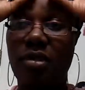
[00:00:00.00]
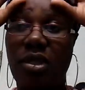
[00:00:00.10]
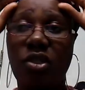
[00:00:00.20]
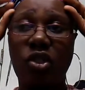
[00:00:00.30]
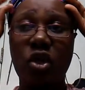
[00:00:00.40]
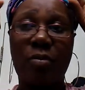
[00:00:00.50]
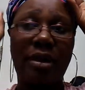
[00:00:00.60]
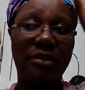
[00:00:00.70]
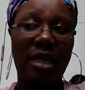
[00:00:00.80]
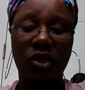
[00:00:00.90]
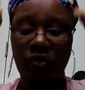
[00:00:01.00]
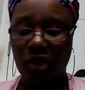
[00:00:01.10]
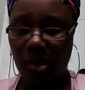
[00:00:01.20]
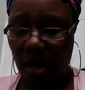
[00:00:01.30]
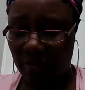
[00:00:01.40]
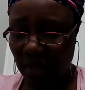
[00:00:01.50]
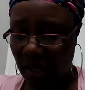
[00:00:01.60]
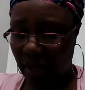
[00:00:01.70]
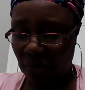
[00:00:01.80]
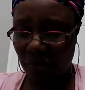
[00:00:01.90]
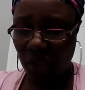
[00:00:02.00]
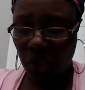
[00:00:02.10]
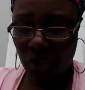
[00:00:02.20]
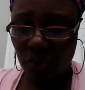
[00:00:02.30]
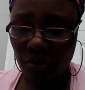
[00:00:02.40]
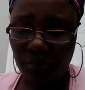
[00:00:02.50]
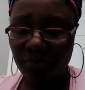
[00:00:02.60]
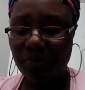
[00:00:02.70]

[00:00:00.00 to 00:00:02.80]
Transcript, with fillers: and show my Dollar Tree scarves. They're really cute.